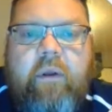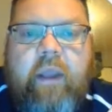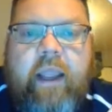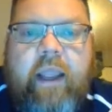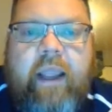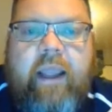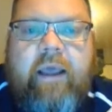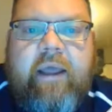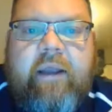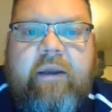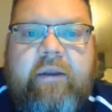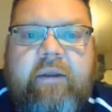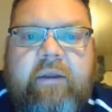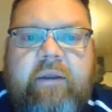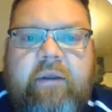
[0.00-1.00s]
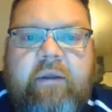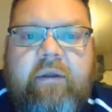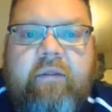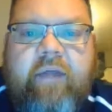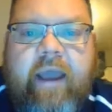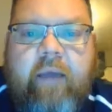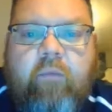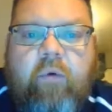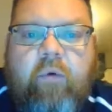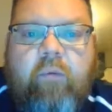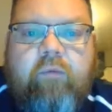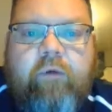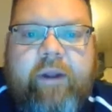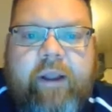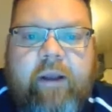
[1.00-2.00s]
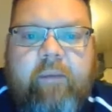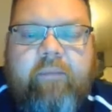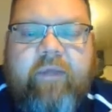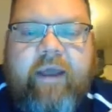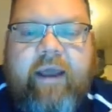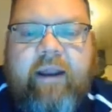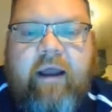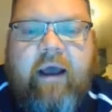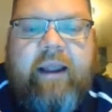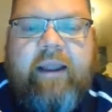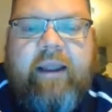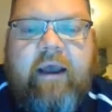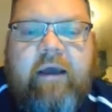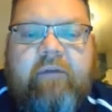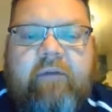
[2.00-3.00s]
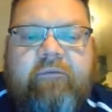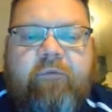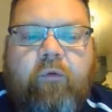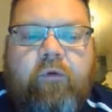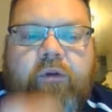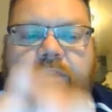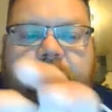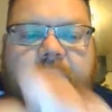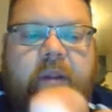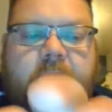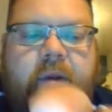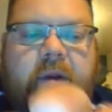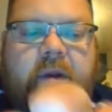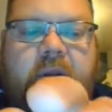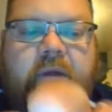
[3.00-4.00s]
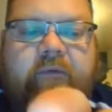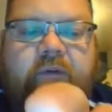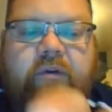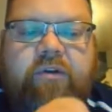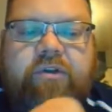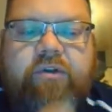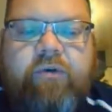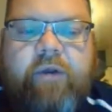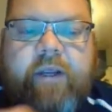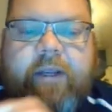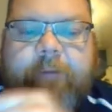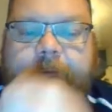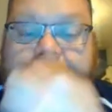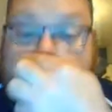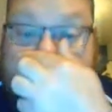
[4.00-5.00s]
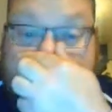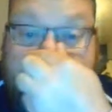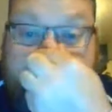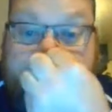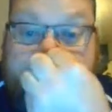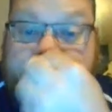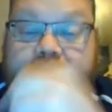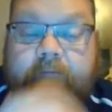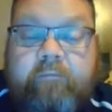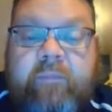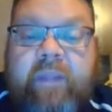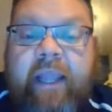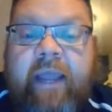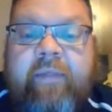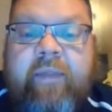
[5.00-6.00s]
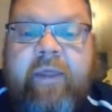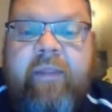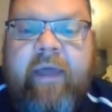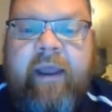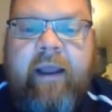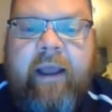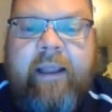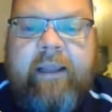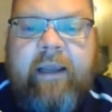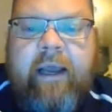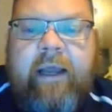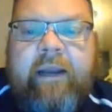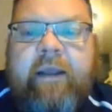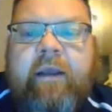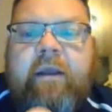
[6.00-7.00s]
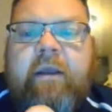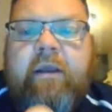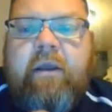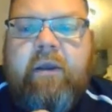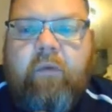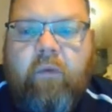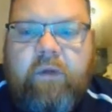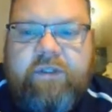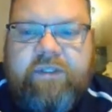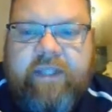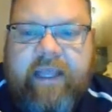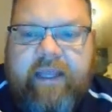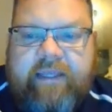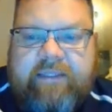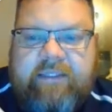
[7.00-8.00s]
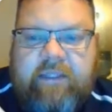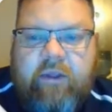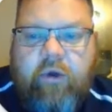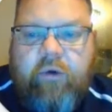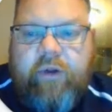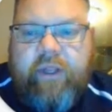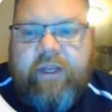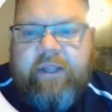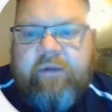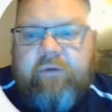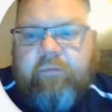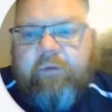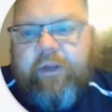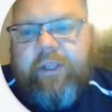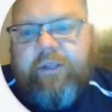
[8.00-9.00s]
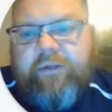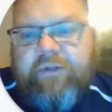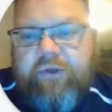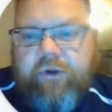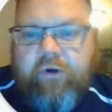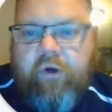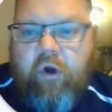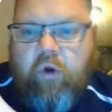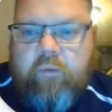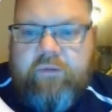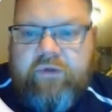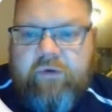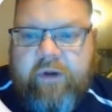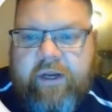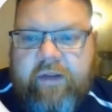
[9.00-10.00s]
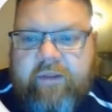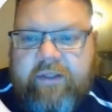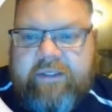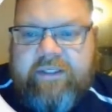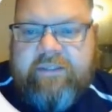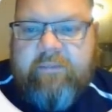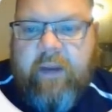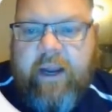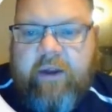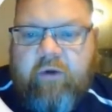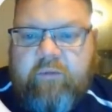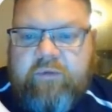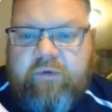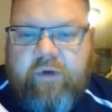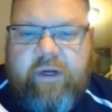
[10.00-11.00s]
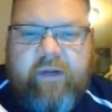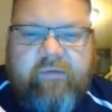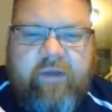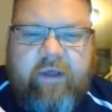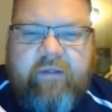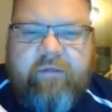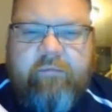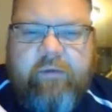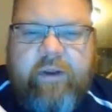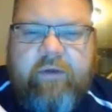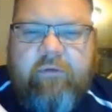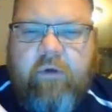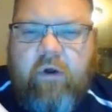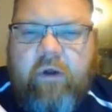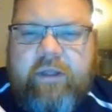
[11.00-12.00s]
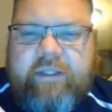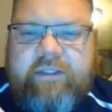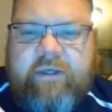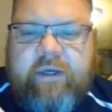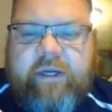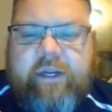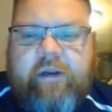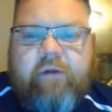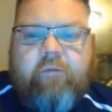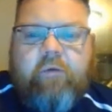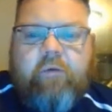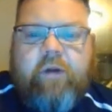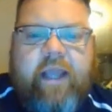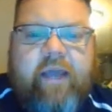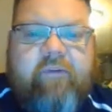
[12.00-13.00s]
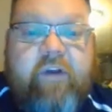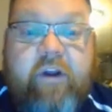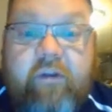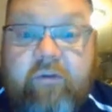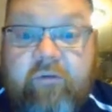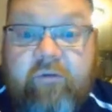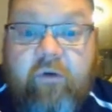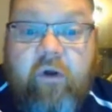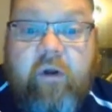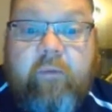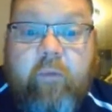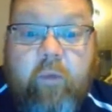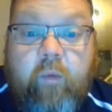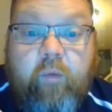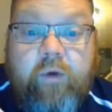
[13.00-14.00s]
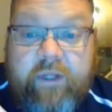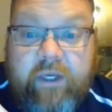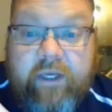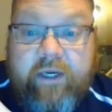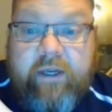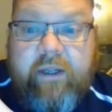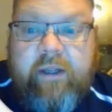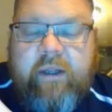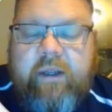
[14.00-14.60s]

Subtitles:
And that will bring up that icon for you in the middle of your screen. And then that icon, once that is loaded, it'll bring you to your home screen. And this is my home screen. I've got 3 drawings on here. We're going to have another drawing when we're done.